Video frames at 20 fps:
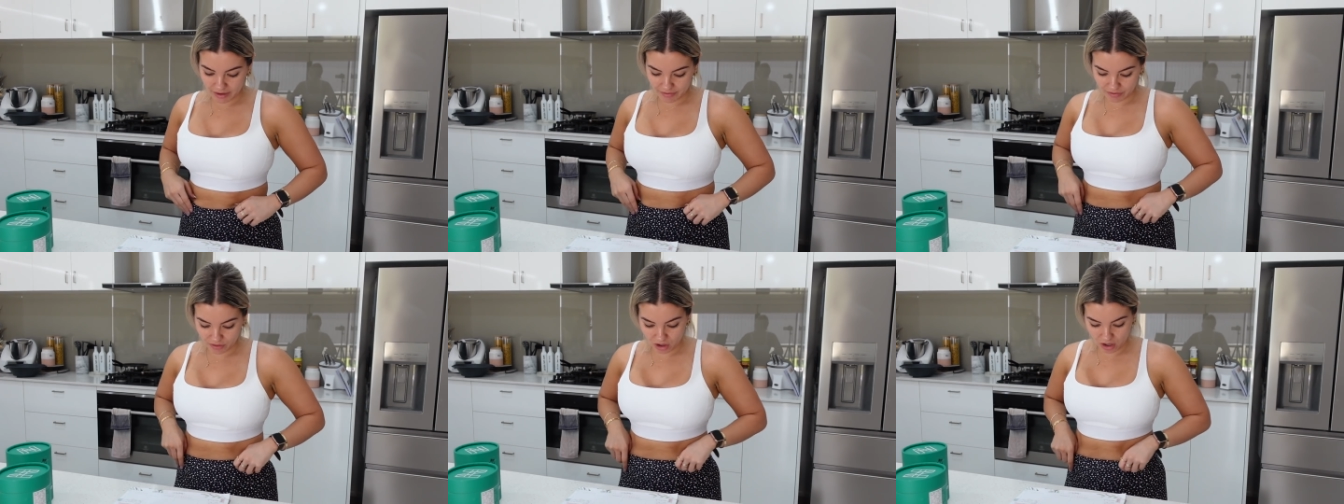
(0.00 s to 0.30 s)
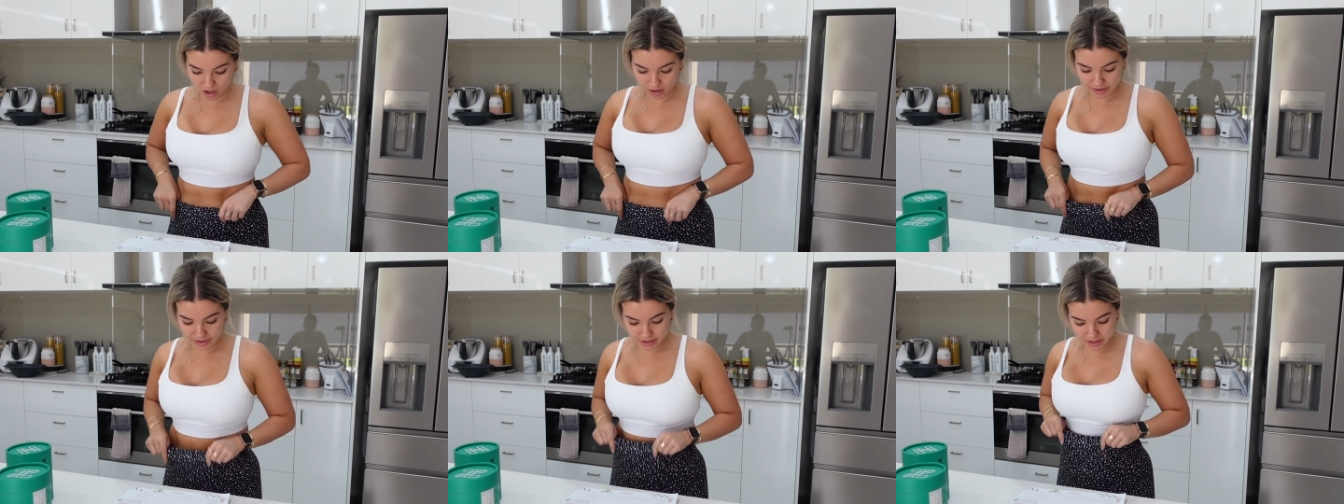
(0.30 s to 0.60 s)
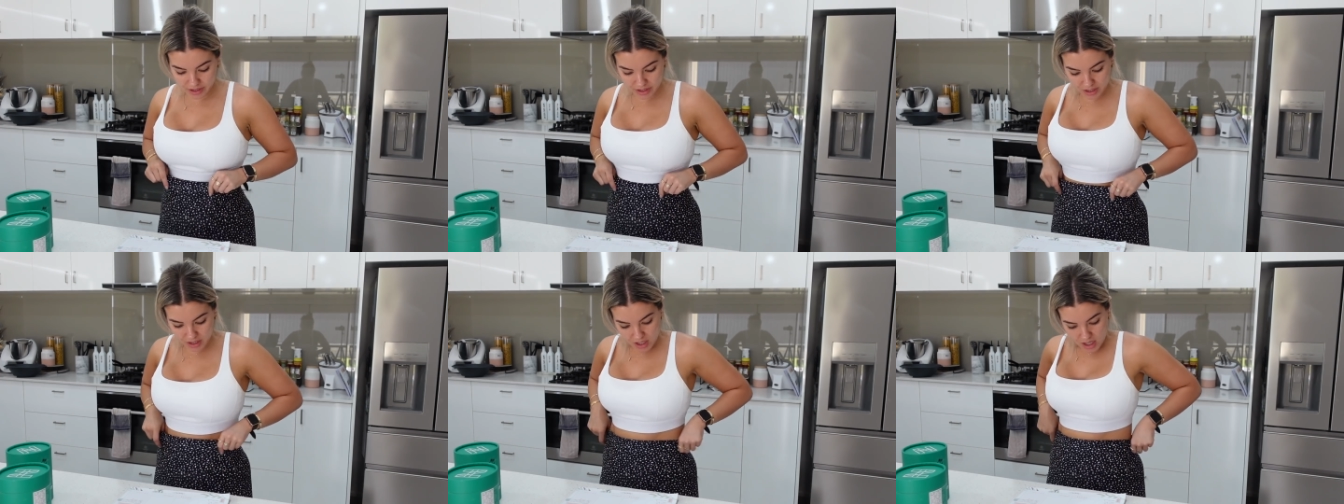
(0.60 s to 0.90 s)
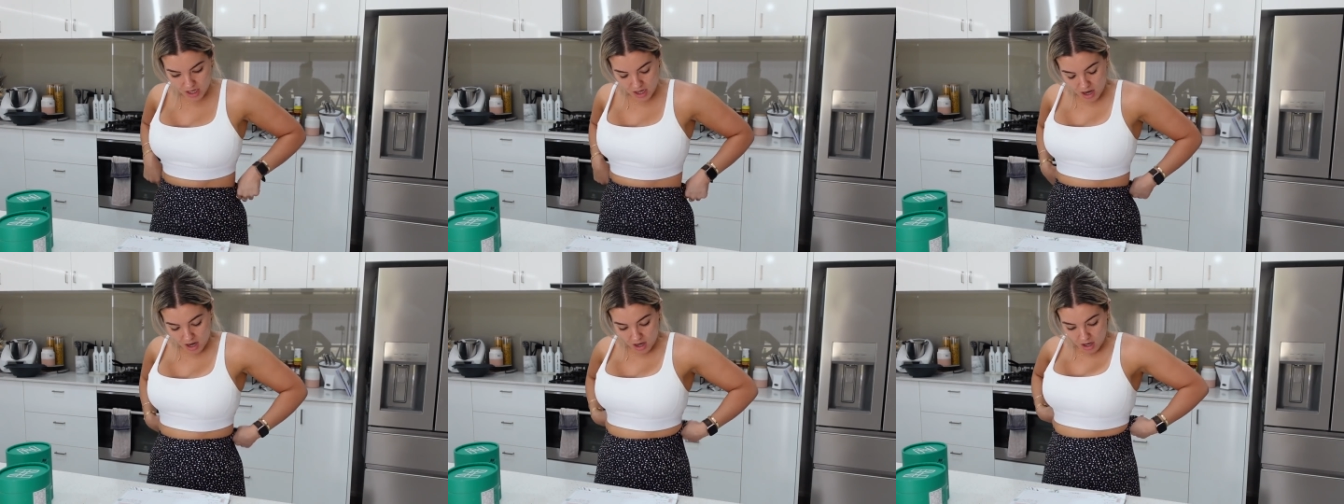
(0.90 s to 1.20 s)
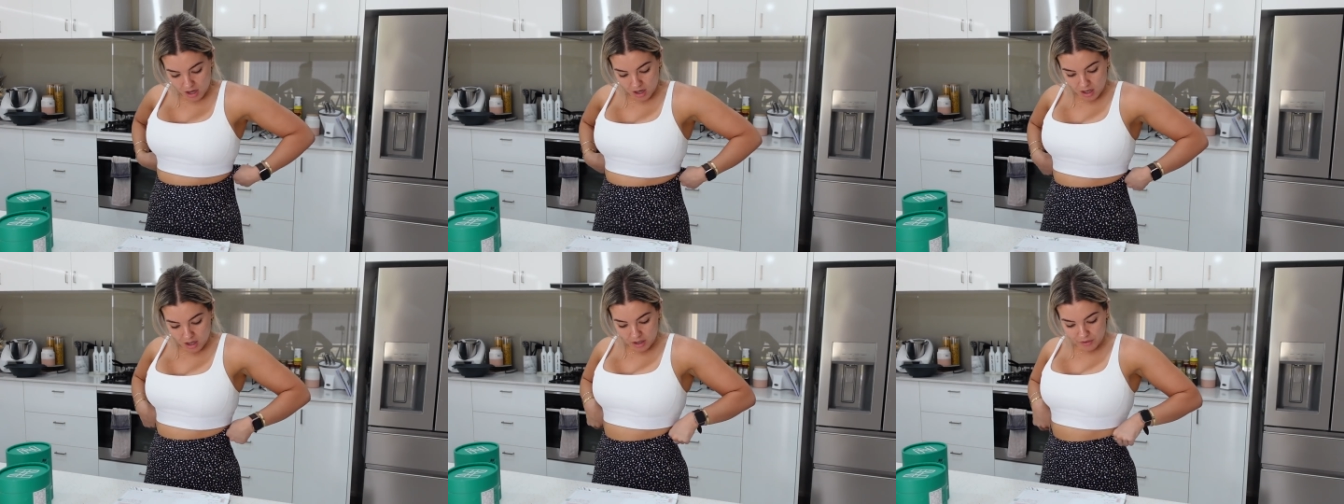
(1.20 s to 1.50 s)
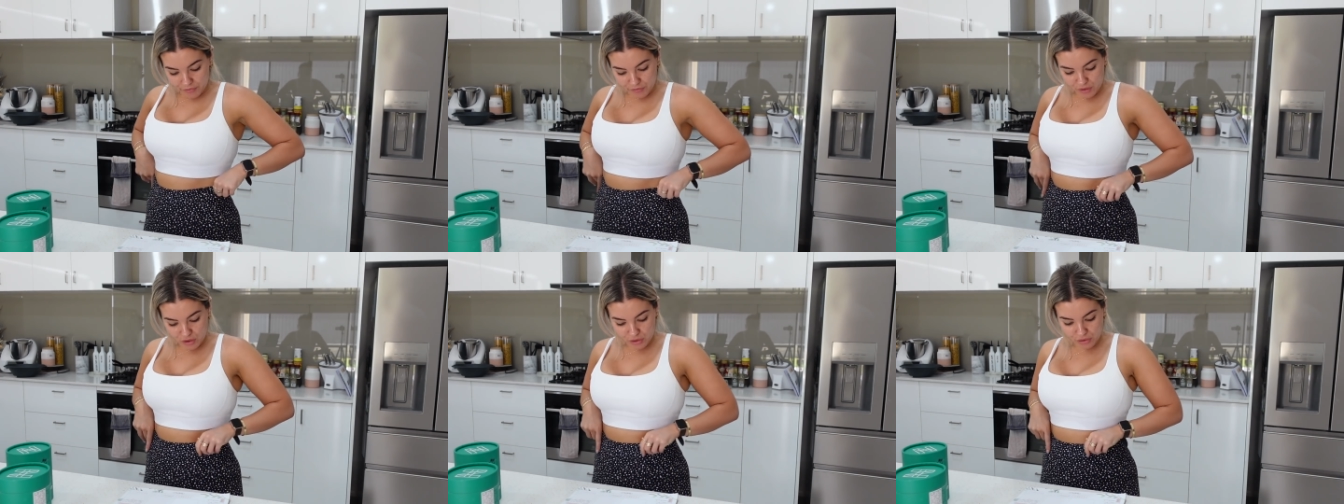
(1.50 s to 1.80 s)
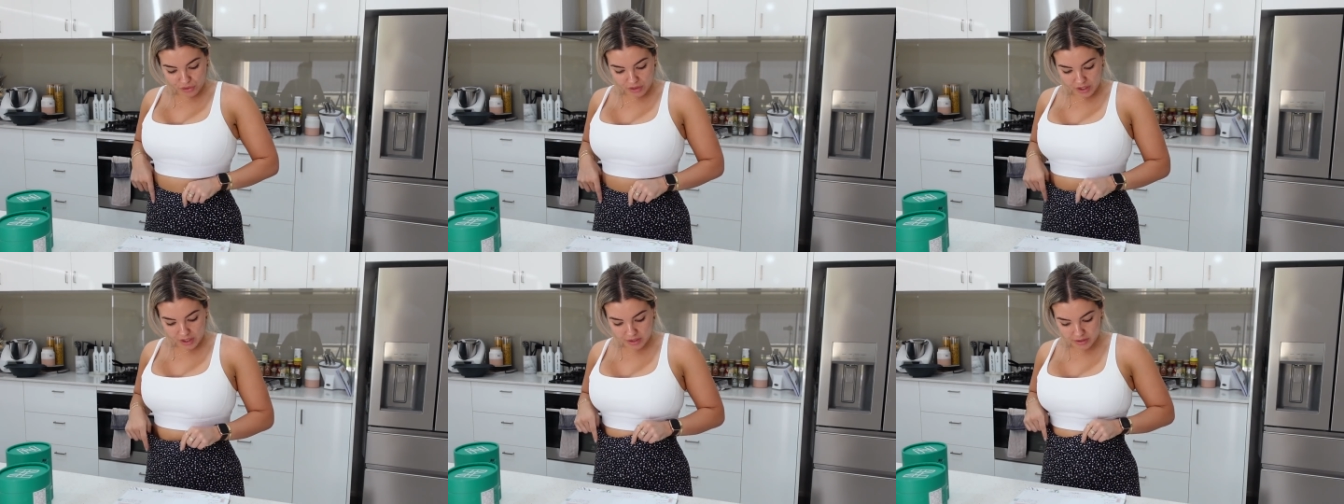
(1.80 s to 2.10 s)
I've got a few
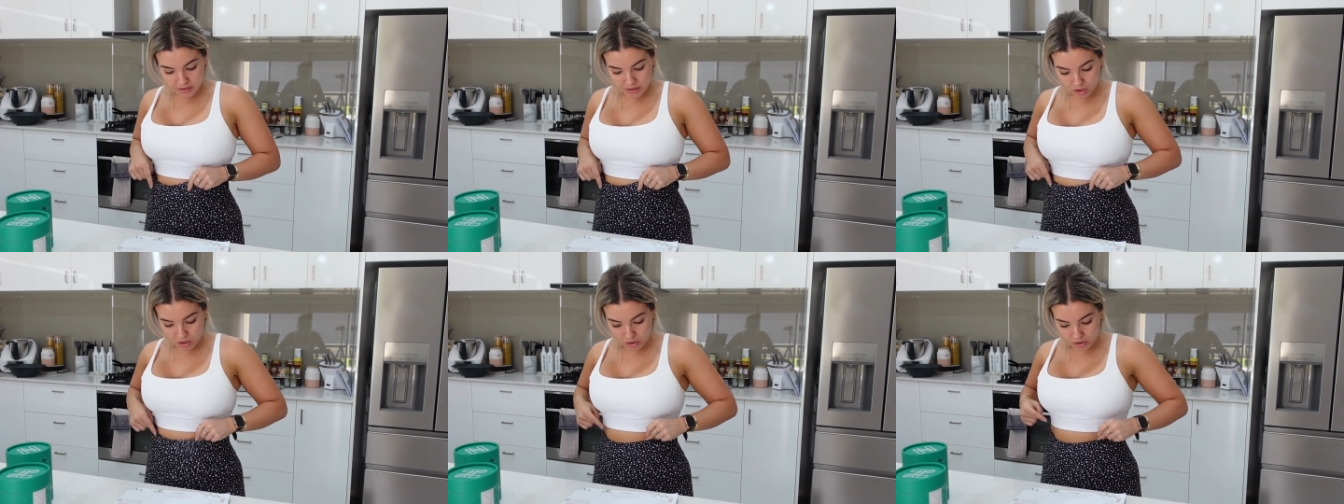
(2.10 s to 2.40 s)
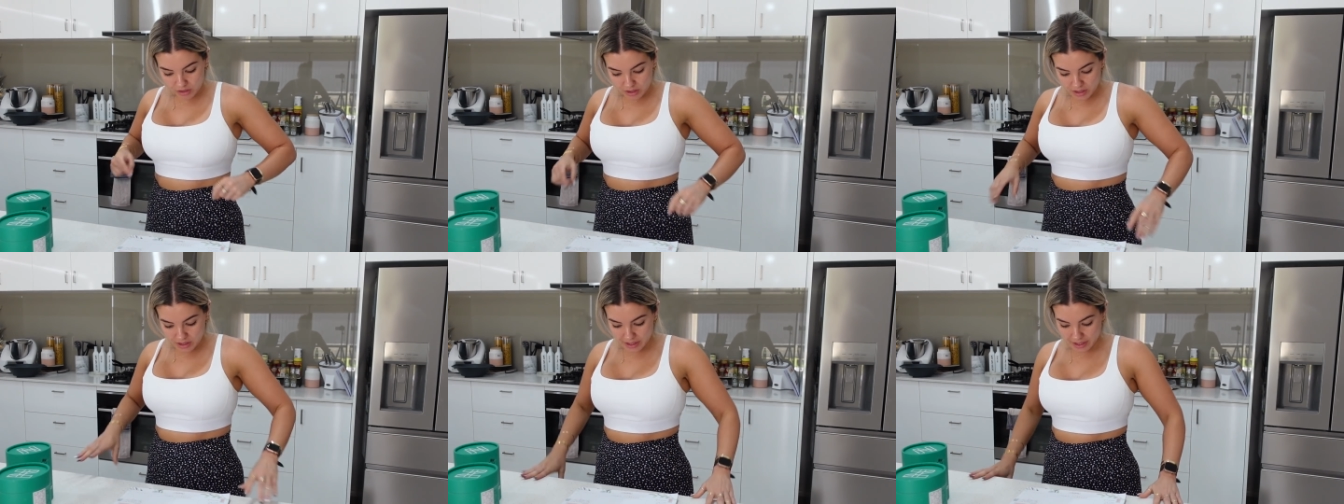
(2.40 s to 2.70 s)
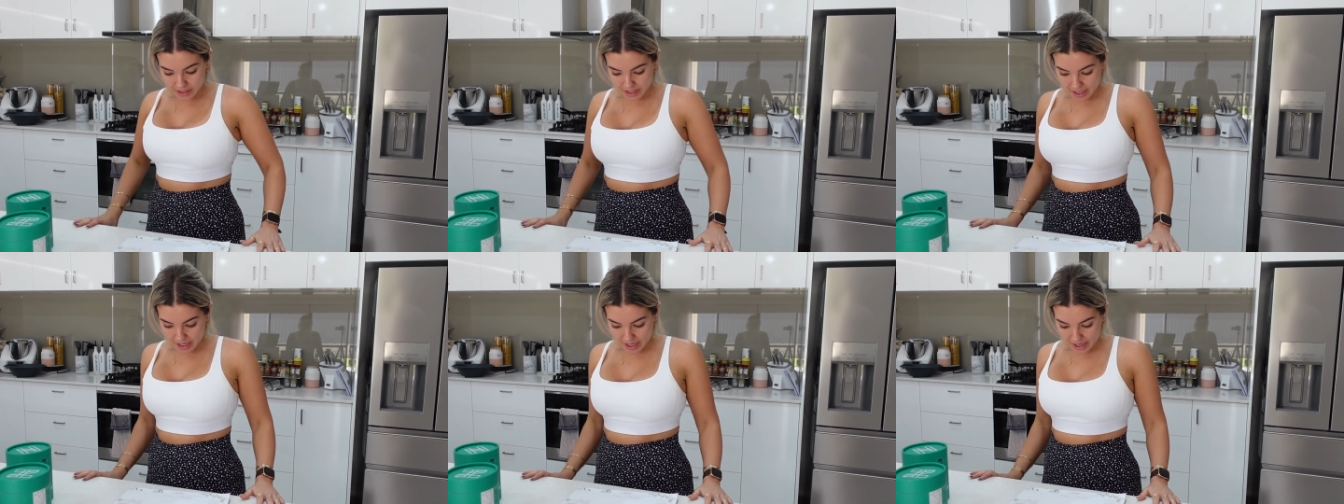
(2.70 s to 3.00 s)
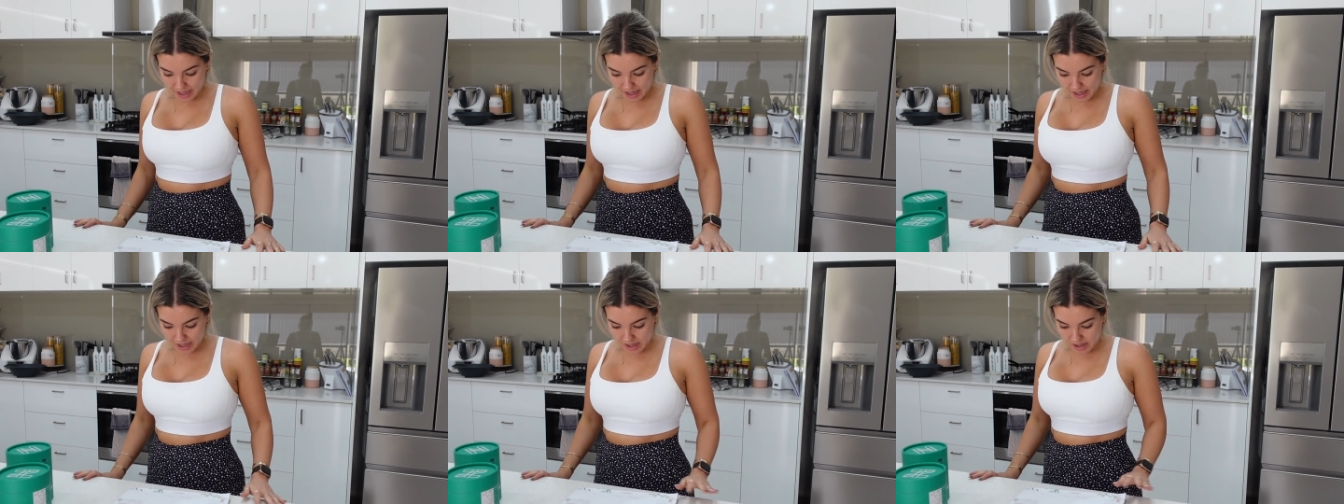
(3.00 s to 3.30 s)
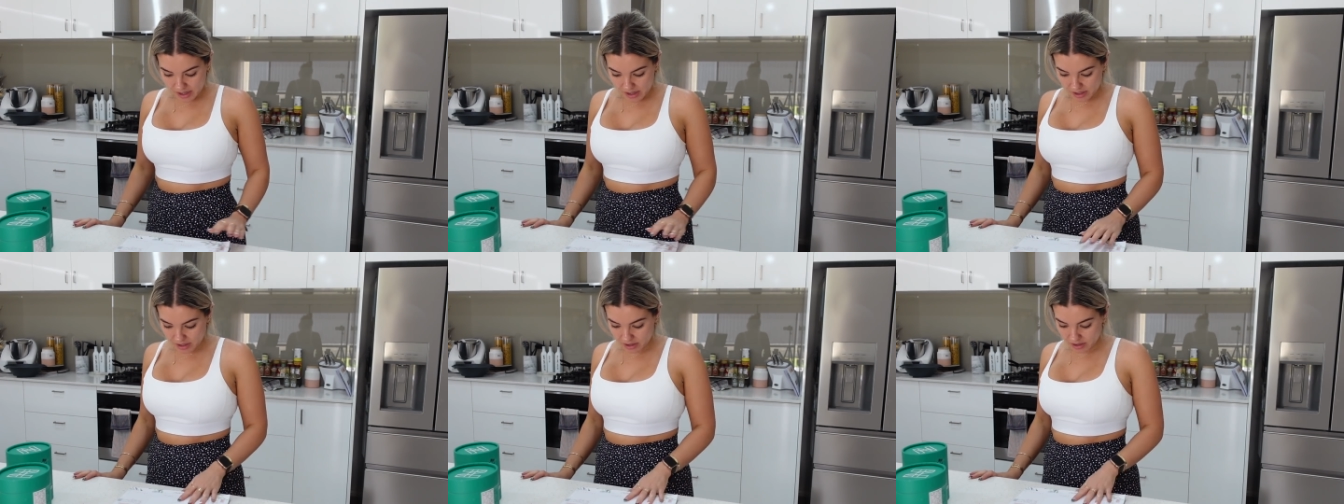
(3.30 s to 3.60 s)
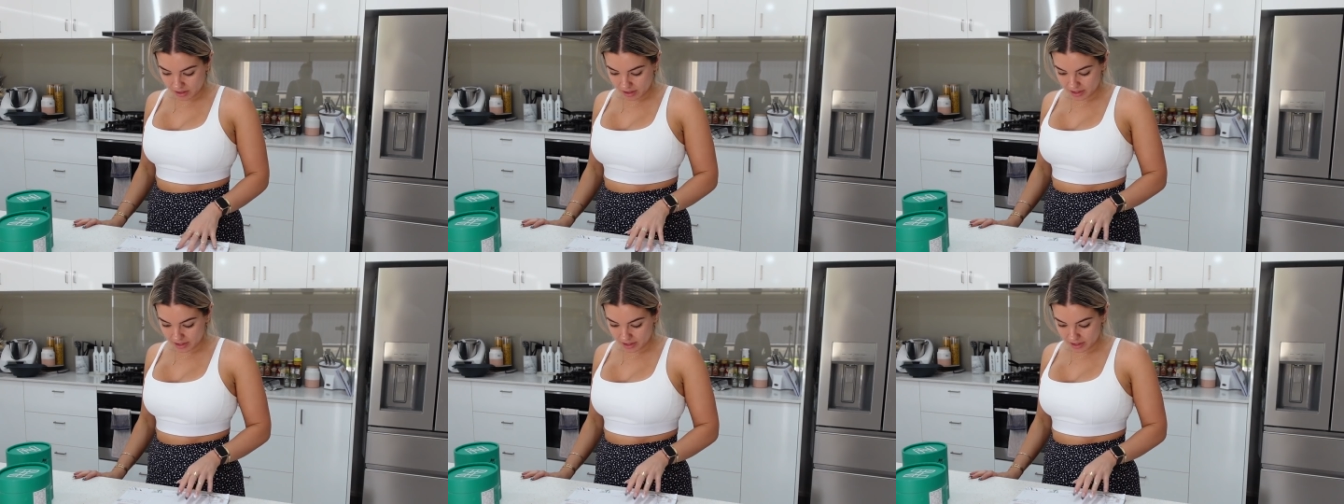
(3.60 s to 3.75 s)
things on today.